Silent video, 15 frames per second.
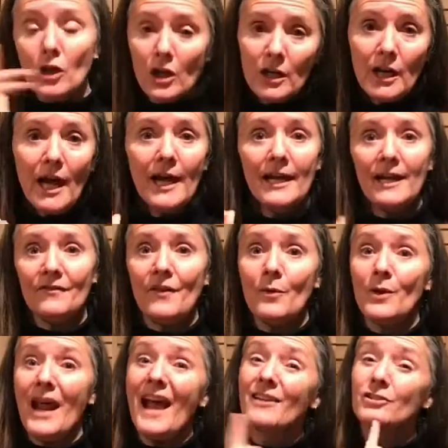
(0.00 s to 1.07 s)
look like if I
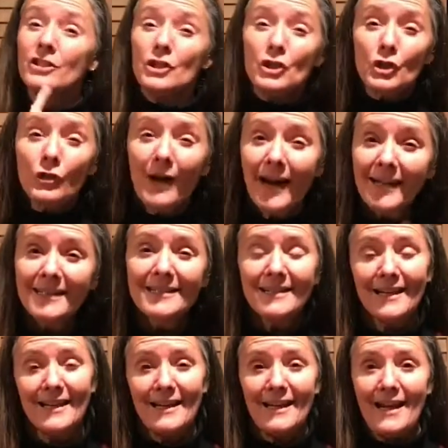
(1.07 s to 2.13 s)
would actually
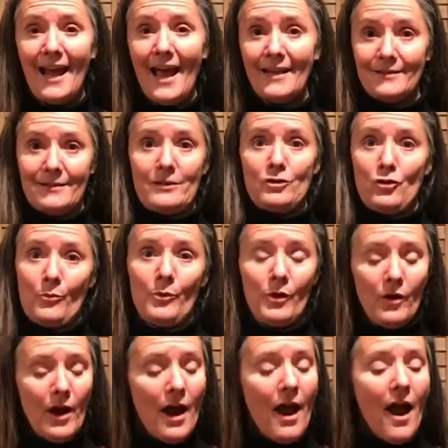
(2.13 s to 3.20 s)
translate it as an interpreter.